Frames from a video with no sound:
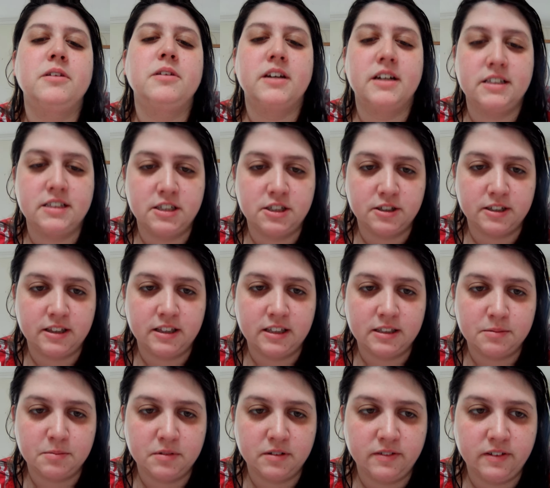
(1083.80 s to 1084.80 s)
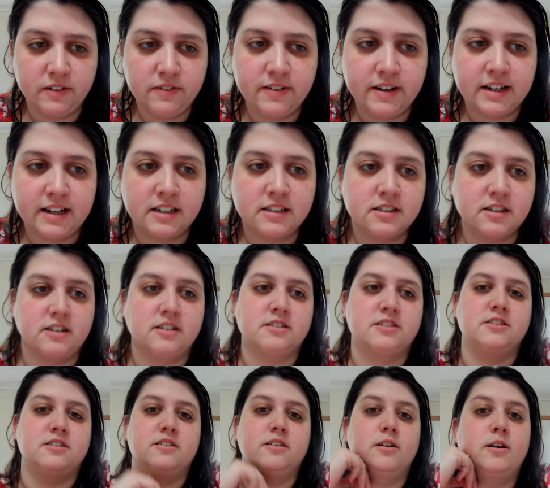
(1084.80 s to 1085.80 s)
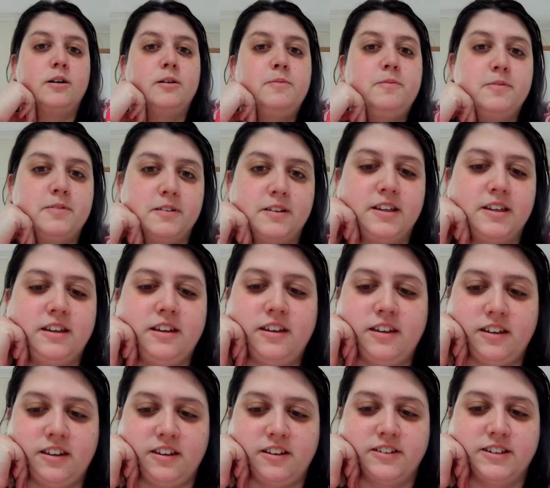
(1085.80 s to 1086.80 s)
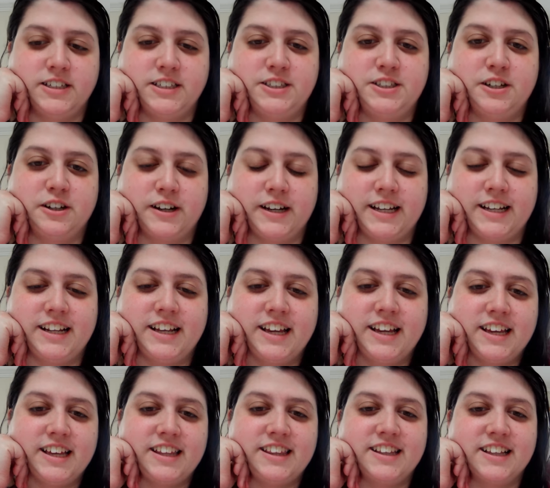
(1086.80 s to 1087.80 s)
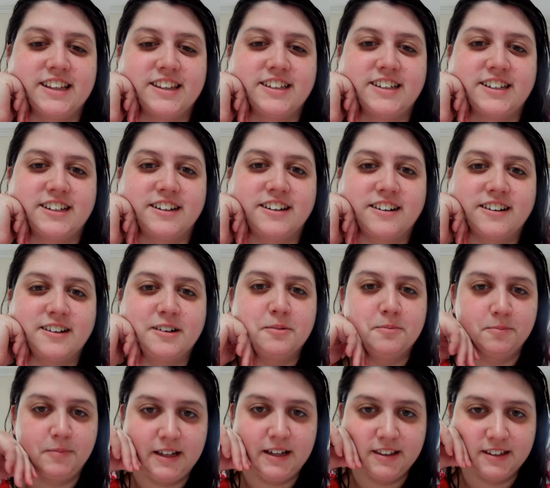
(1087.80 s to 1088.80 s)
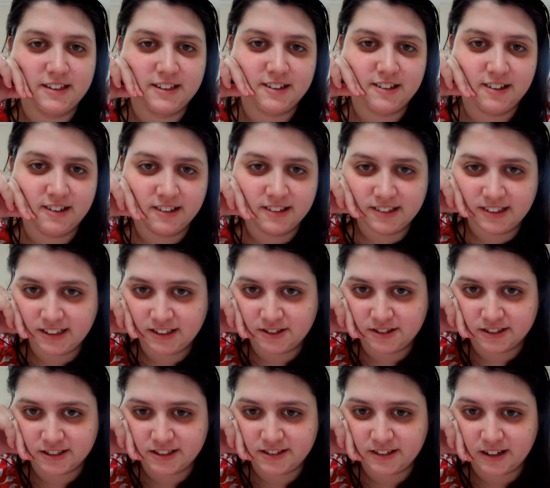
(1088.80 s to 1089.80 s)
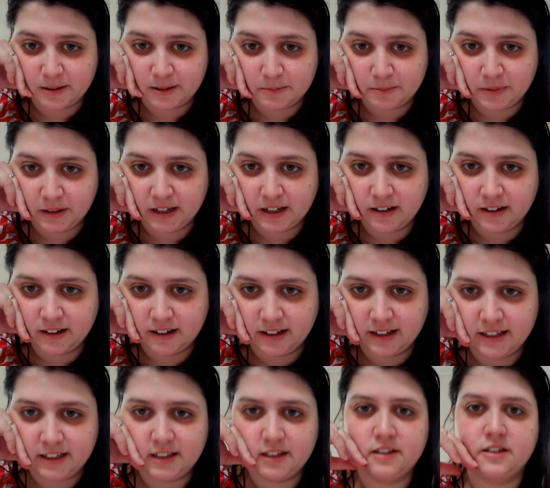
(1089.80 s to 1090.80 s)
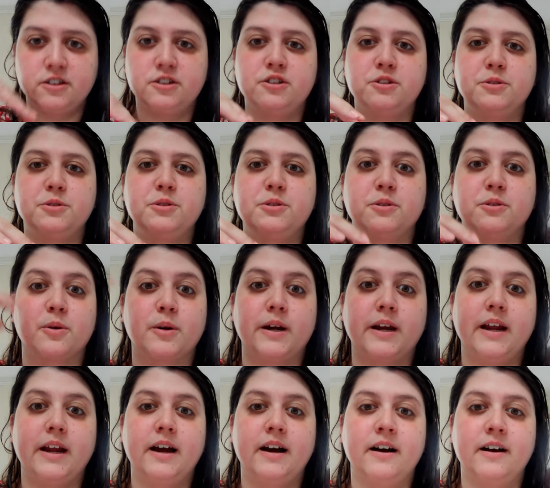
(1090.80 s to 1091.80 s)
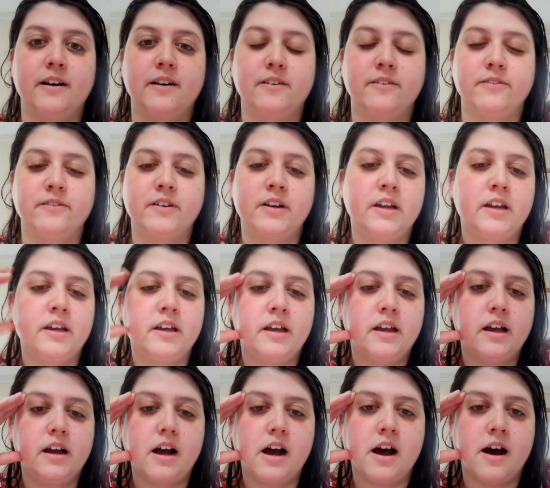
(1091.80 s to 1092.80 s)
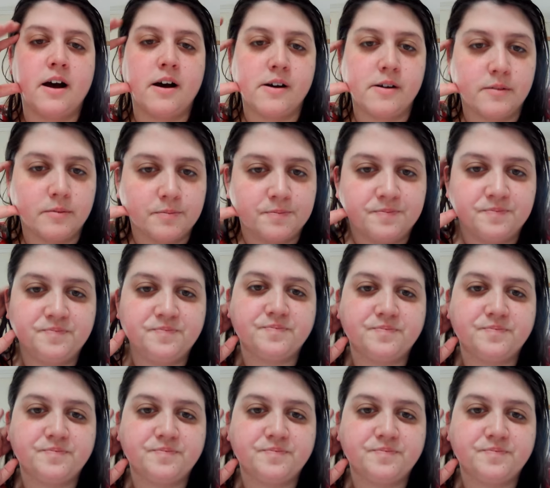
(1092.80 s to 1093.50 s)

you guys enjoyed these movie facts. Also, hopefully, you enjoyed the little my little interest behind the true story of um,